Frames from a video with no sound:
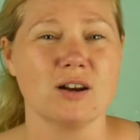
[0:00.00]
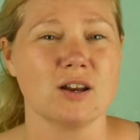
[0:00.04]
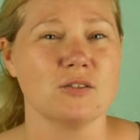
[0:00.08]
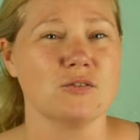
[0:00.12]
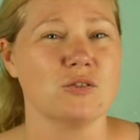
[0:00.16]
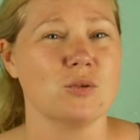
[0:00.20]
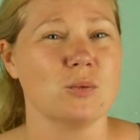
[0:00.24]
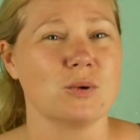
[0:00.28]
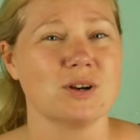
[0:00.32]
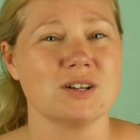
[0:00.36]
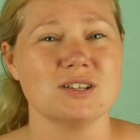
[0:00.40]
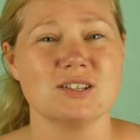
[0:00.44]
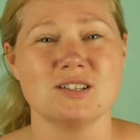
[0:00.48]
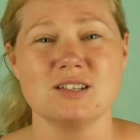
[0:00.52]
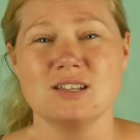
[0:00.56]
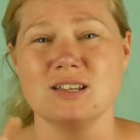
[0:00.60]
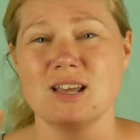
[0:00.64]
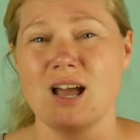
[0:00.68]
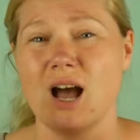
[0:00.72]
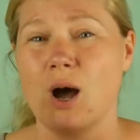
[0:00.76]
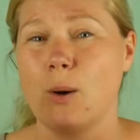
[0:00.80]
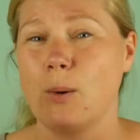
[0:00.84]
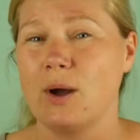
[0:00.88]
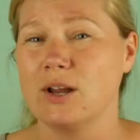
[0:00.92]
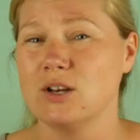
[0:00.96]
If you want to see
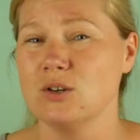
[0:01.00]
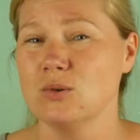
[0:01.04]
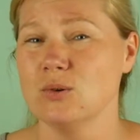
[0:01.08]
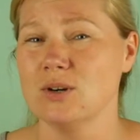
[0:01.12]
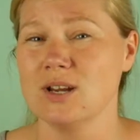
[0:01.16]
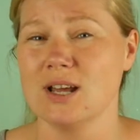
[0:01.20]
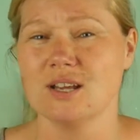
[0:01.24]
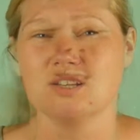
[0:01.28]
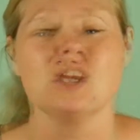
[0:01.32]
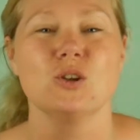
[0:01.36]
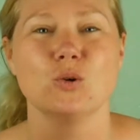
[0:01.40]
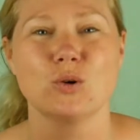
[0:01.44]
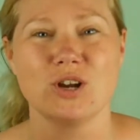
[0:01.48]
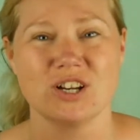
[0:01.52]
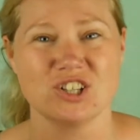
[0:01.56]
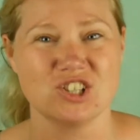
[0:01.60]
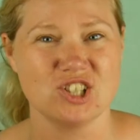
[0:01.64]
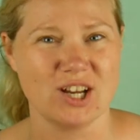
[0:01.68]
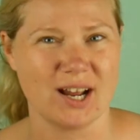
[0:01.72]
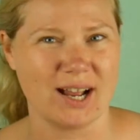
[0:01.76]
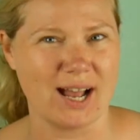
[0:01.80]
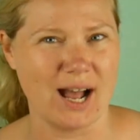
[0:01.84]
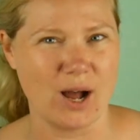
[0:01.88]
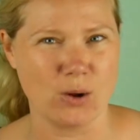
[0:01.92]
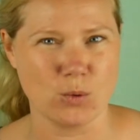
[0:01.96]
how I do that, you can
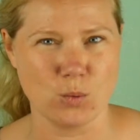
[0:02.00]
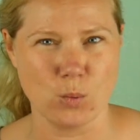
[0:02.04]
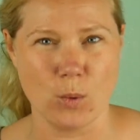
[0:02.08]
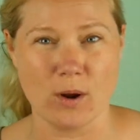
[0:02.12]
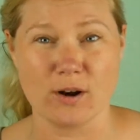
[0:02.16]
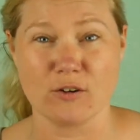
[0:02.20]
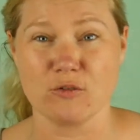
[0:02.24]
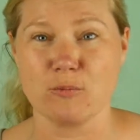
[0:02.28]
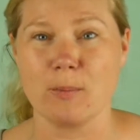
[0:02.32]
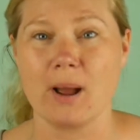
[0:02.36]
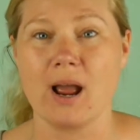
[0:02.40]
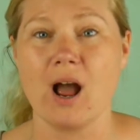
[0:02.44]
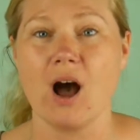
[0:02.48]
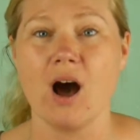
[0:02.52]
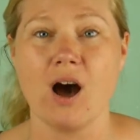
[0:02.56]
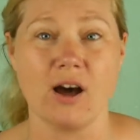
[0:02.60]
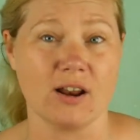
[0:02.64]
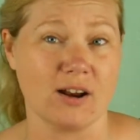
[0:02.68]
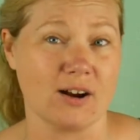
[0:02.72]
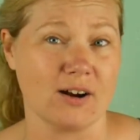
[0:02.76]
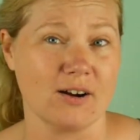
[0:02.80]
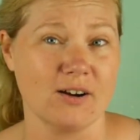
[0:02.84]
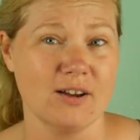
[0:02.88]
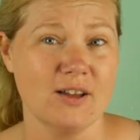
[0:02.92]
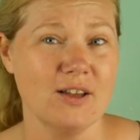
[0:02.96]
check out one of my
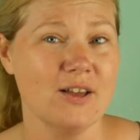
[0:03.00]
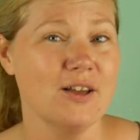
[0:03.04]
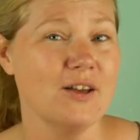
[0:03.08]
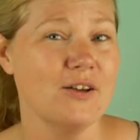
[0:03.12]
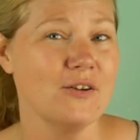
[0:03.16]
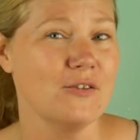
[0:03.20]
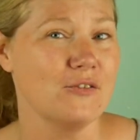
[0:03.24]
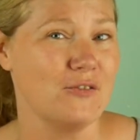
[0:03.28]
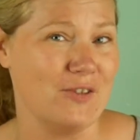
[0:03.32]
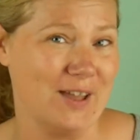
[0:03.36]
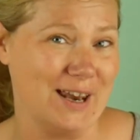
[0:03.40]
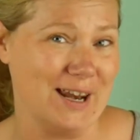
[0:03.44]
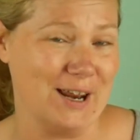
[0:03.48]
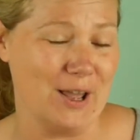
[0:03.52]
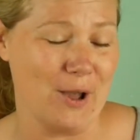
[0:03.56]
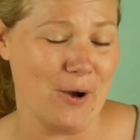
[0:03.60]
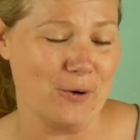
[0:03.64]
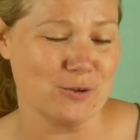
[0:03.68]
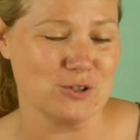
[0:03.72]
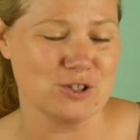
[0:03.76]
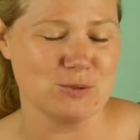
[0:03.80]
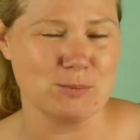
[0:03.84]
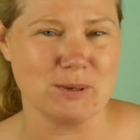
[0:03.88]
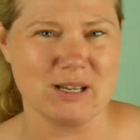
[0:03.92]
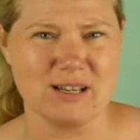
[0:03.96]
other
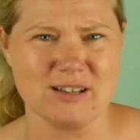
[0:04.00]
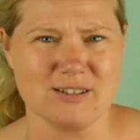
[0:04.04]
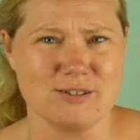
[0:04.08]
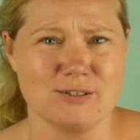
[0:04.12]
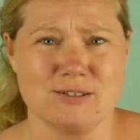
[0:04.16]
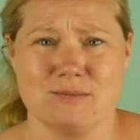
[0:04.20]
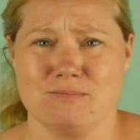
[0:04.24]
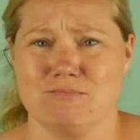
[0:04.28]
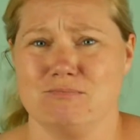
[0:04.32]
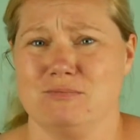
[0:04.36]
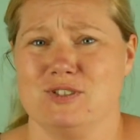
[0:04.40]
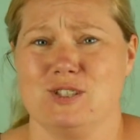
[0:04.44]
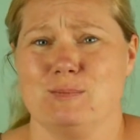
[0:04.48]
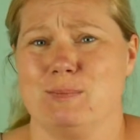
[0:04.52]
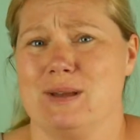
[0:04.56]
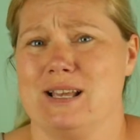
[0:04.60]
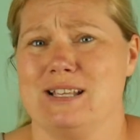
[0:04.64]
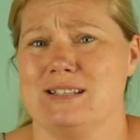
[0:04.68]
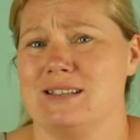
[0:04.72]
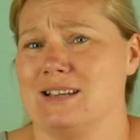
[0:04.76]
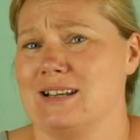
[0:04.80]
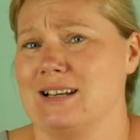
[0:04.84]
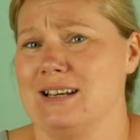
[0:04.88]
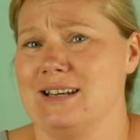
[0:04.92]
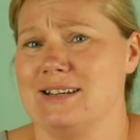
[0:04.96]
videos because it's
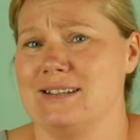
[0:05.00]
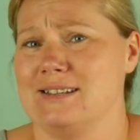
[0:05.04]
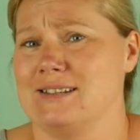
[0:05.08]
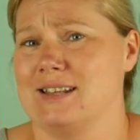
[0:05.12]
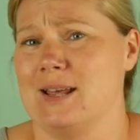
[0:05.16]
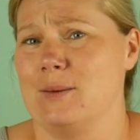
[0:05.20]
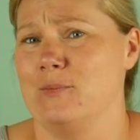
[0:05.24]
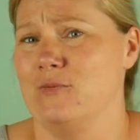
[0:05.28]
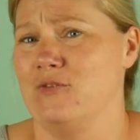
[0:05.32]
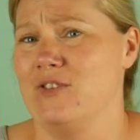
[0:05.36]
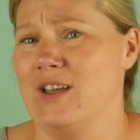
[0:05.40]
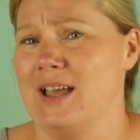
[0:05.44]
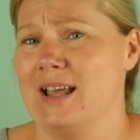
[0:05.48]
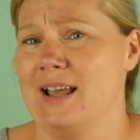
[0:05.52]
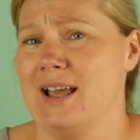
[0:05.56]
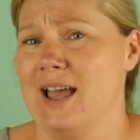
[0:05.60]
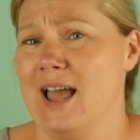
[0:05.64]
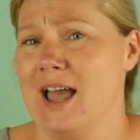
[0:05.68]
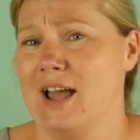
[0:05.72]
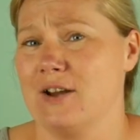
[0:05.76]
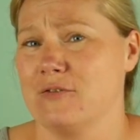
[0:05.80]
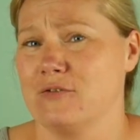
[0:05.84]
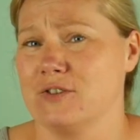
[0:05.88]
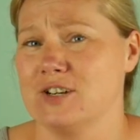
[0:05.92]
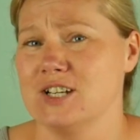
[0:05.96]
basically the same thing
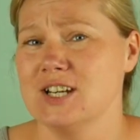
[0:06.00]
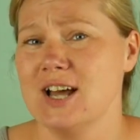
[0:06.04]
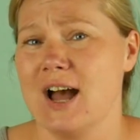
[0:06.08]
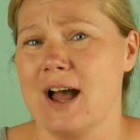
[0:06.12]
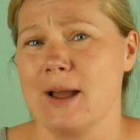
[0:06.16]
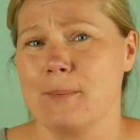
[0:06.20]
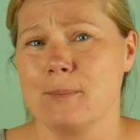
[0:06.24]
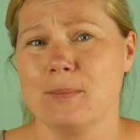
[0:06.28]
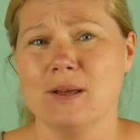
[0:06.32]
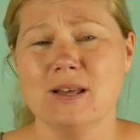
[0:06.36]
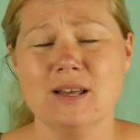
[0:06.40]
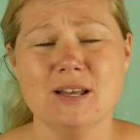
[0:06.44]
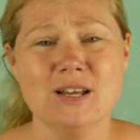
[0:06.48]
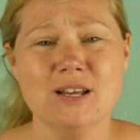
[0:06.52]
every time.